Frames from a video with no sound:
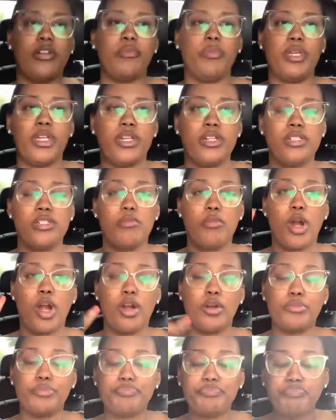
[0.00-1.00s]
be here
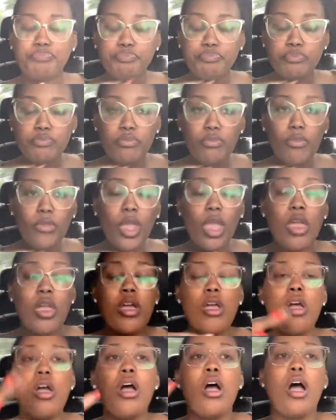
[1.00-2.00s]
tomorrow.
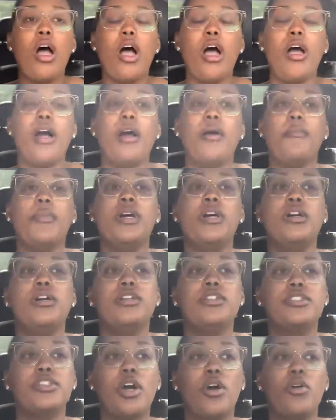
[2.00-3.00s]
Um,
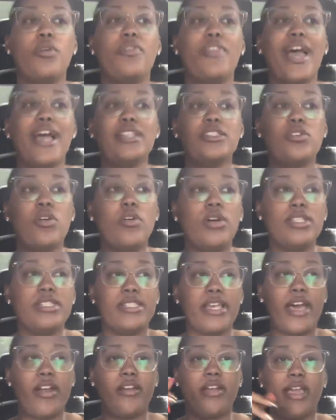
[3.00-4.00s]
so that's on
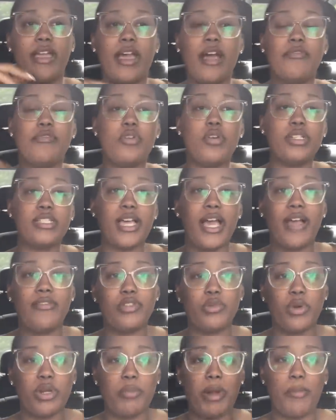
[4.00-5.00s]
Saturday. Of course, I have to work my